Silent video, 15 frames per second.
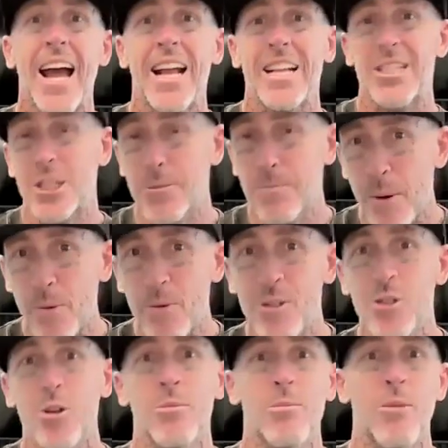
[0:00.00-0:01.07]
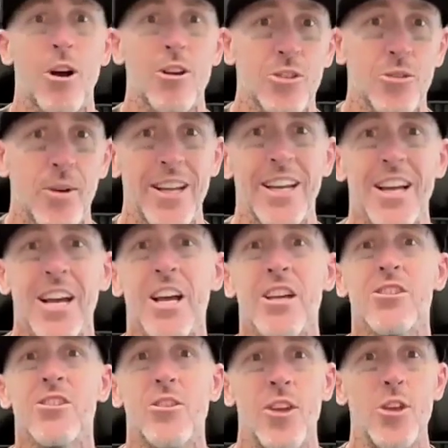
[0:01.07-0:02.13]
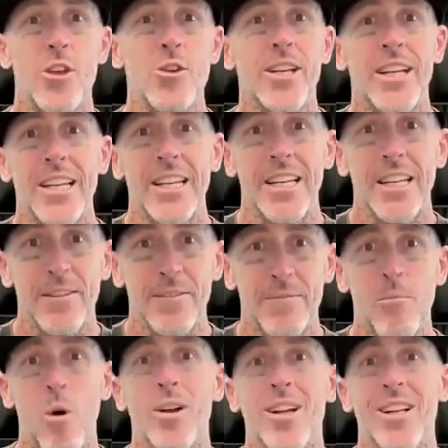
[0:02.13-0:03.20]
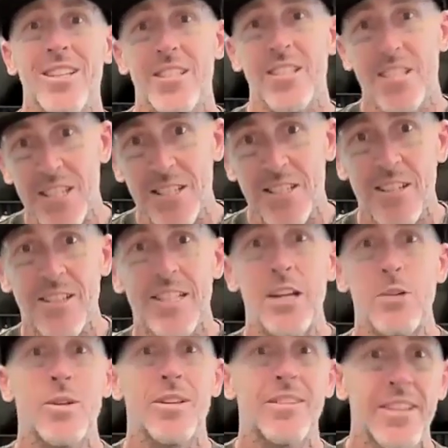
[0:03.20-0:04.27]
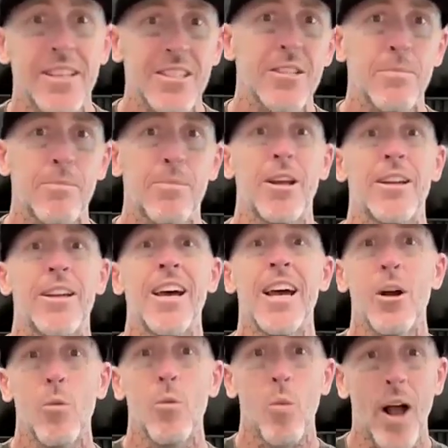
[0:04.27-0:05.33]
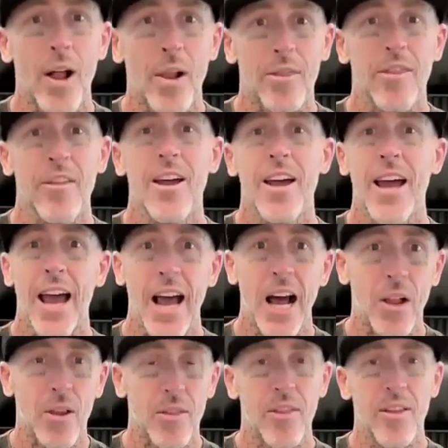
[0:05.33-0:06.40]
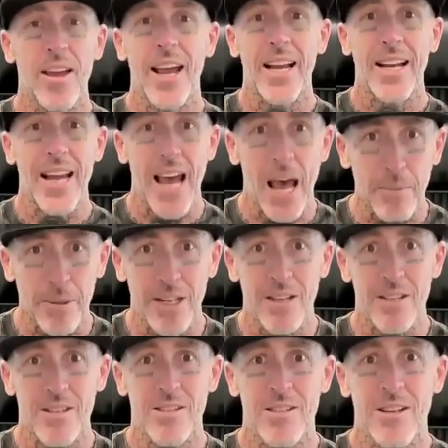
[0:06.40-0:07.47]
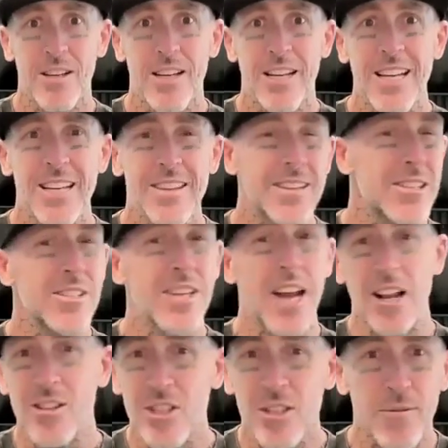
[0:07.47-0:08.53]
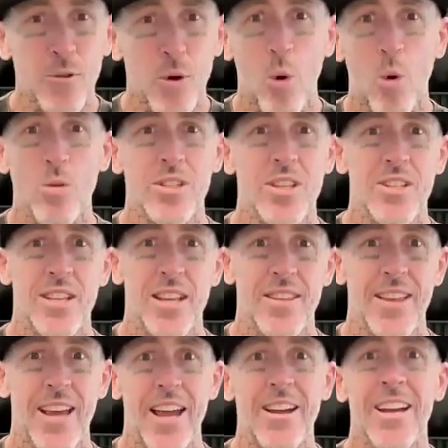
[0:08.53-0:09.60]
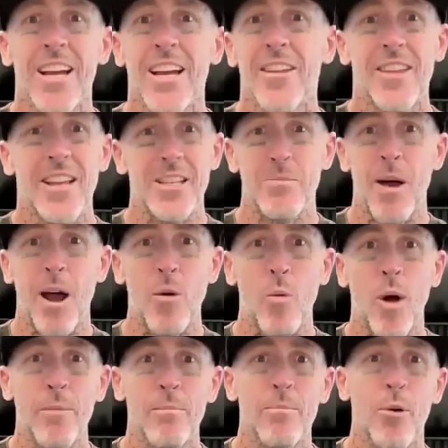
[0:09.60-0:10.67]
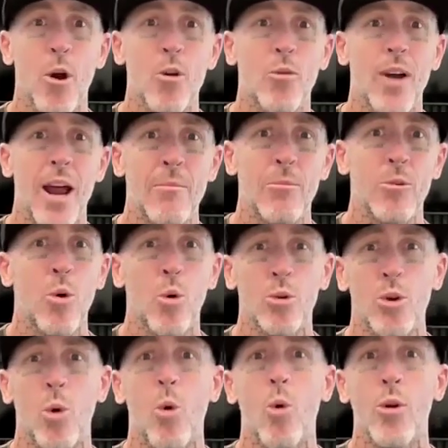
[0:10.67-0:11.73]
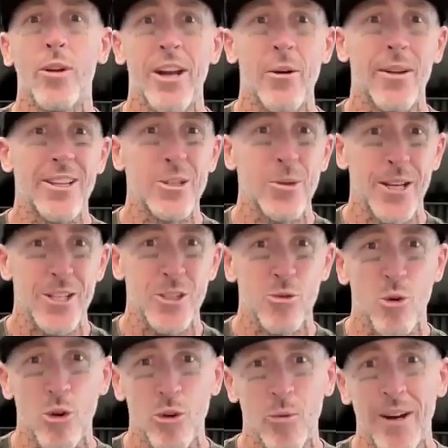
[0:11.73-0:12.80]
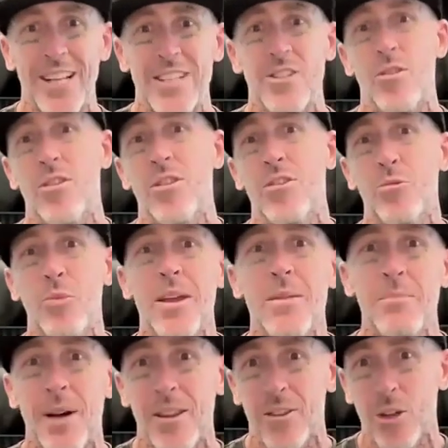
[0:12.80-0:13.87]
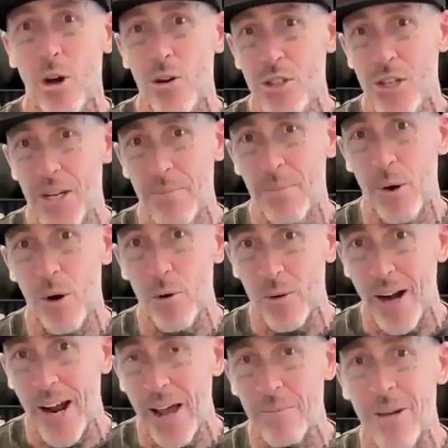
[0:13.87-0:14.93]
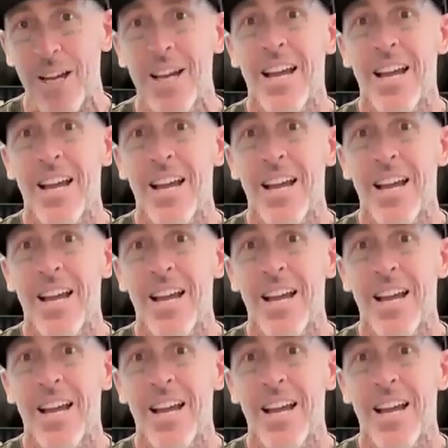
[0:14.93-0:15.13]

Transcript: and spiritual mastery so that you can live more consistently with discipline, wealth, health, and happiness. There's tons of courses in there. There's my one program called Ordinary to Extraordinary. It's a 3-month coaching program